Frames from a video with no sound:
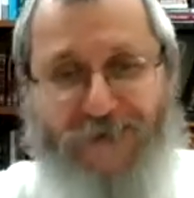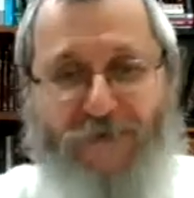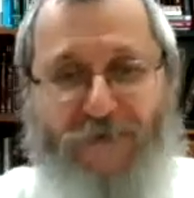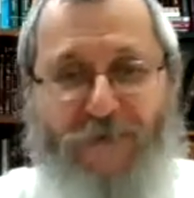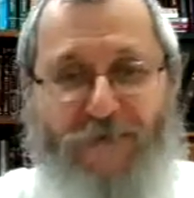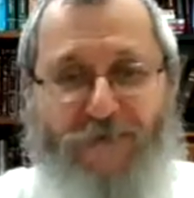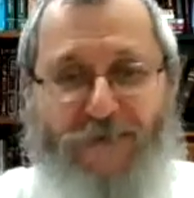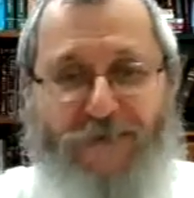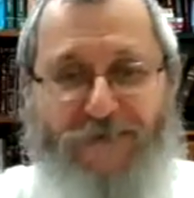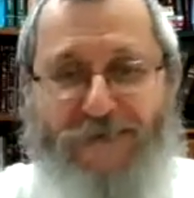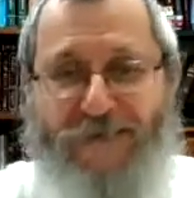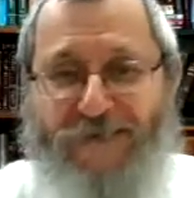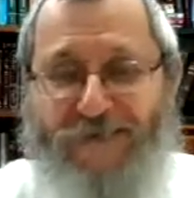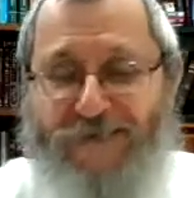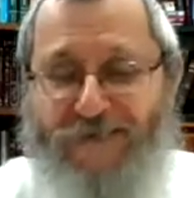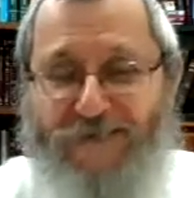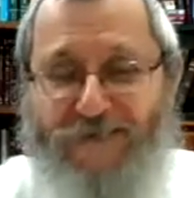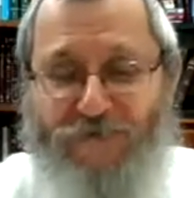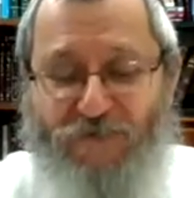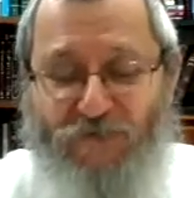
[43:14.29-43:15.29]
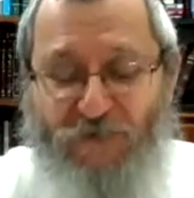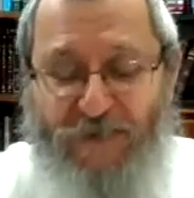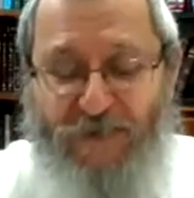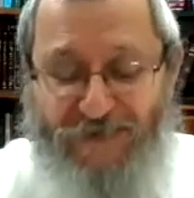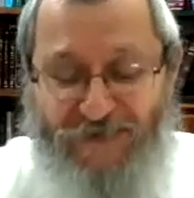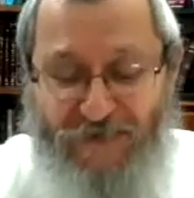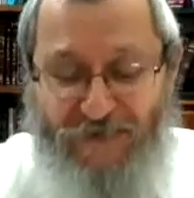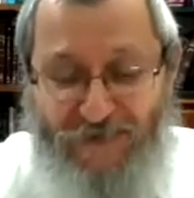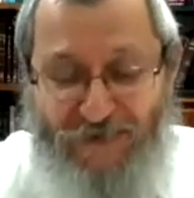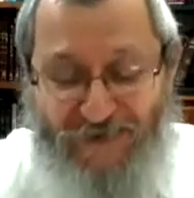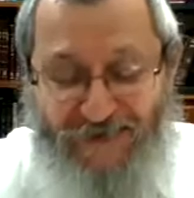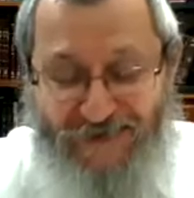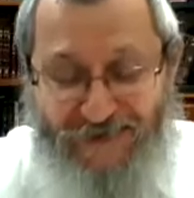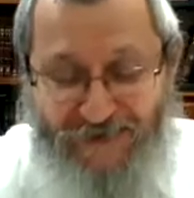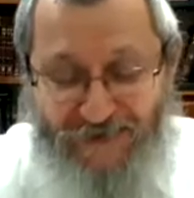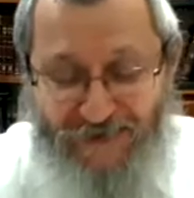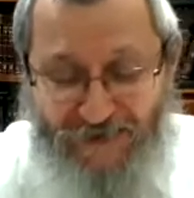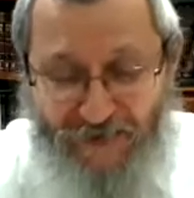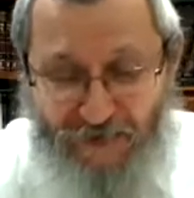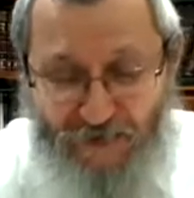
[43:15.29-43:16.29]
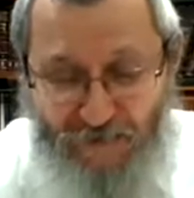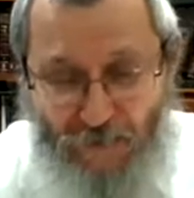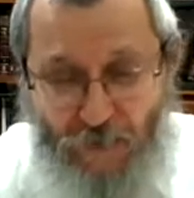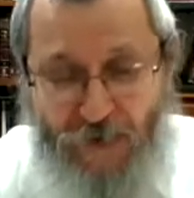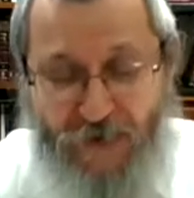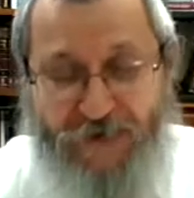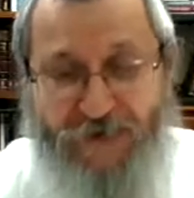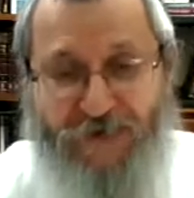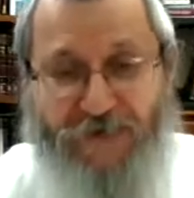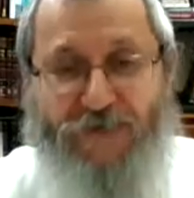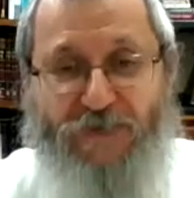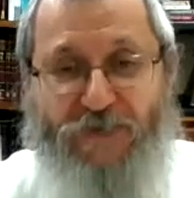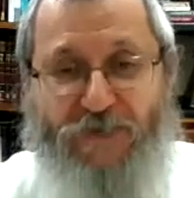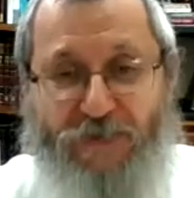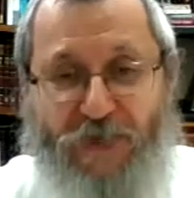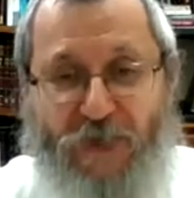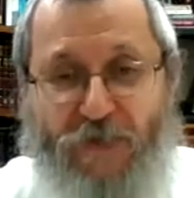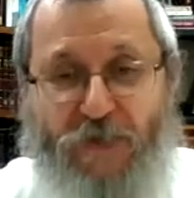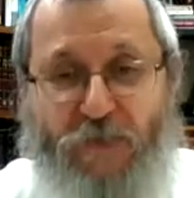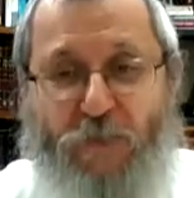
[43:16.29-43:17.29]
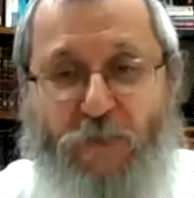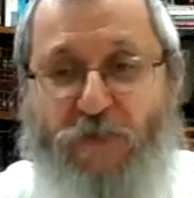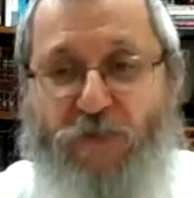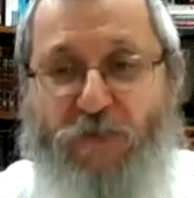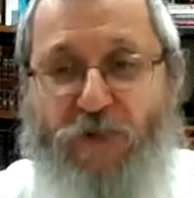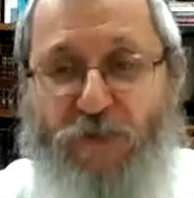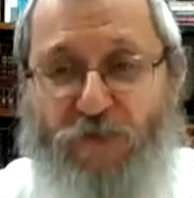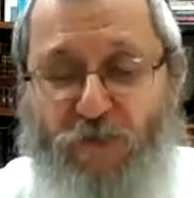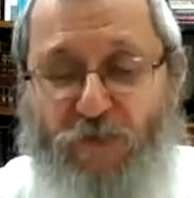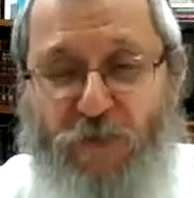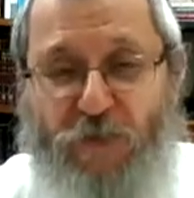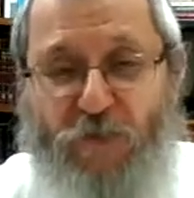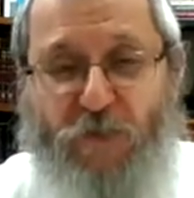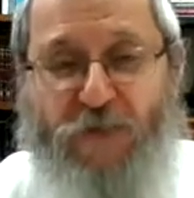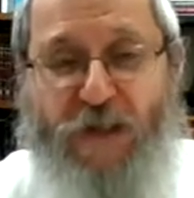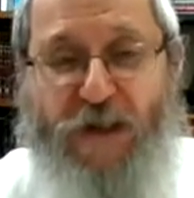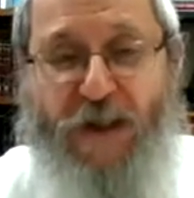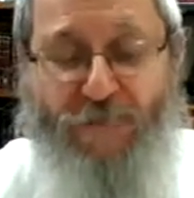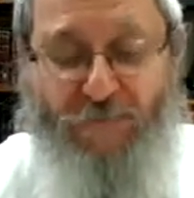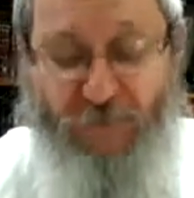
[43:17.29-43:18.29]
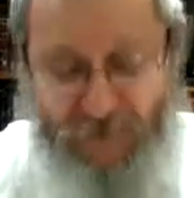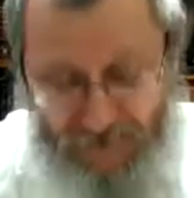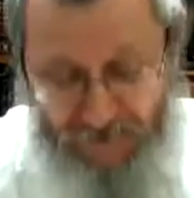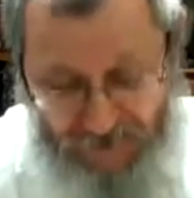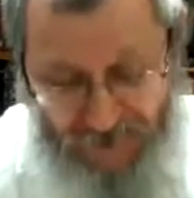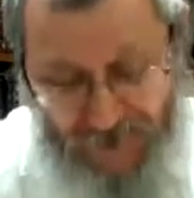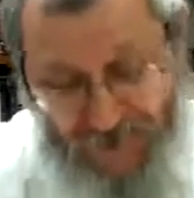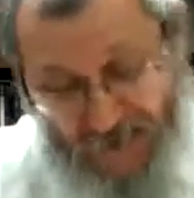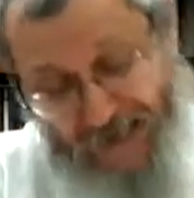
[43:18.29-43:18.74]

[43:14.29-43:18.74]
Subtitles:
This shul doesn't support it, doesn't condone it. We do not do it. We're not having it.